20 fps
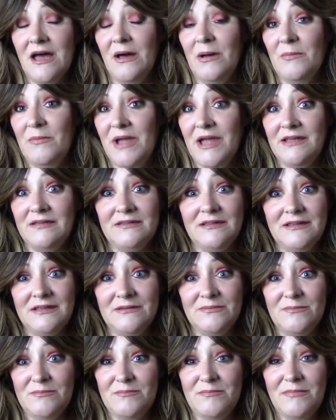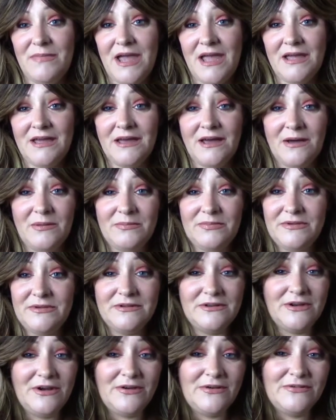amazing makeup,
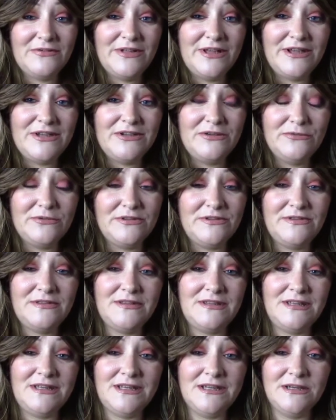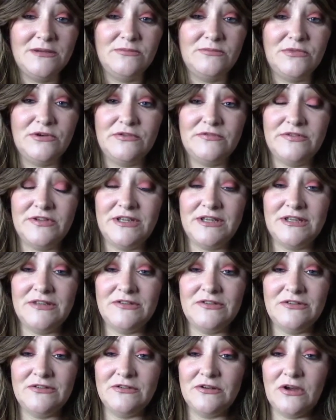you know, like you would see in
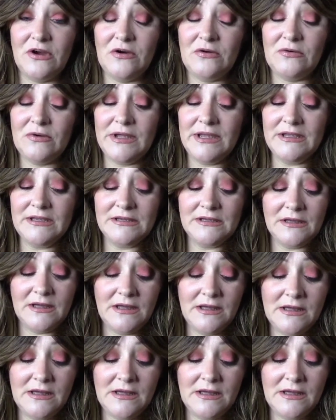movies, you know, like,